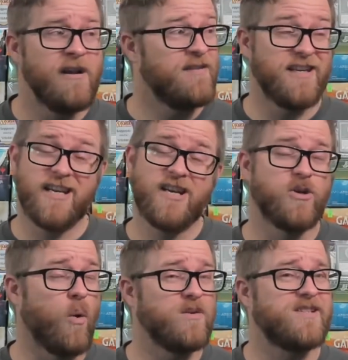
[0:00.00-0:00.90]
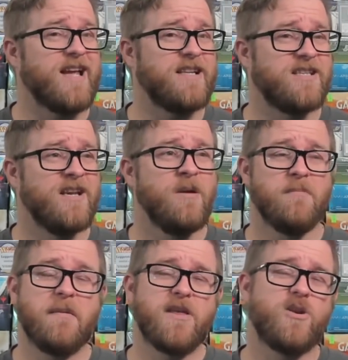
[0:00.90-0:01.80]
They did it in old sets.
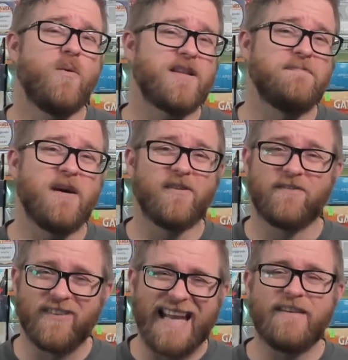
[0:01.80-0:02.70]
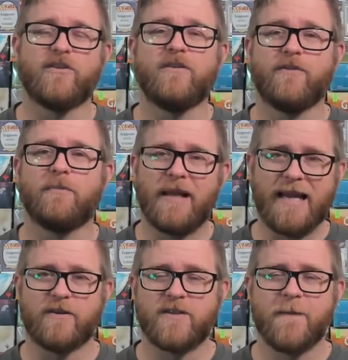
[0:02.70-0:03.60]
Maybe they know that's better flavor for
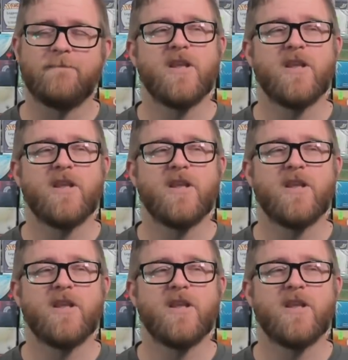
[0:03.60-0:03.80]
players